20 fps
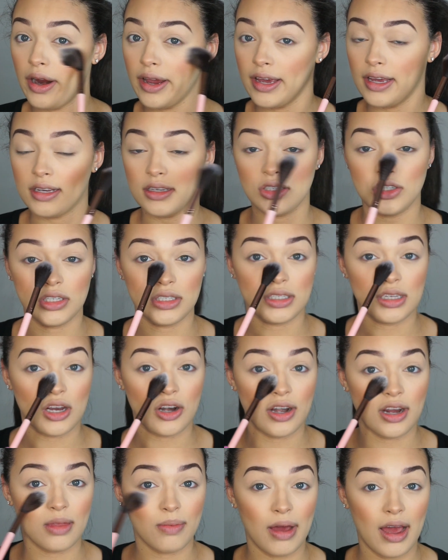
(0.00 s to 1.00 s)
I guess just
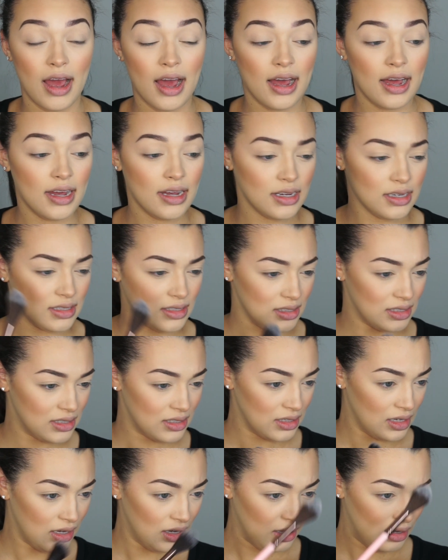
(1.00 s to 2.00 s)
underneath my
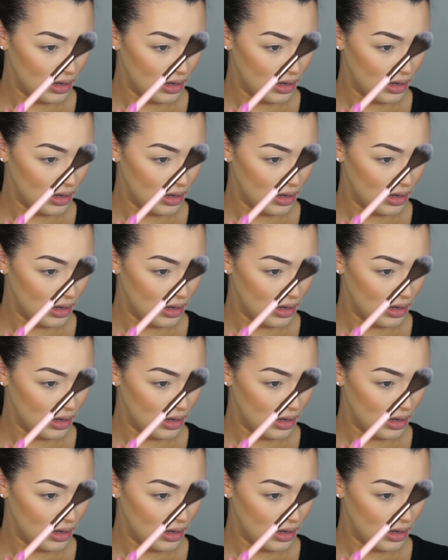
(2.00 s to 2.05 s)
eyes.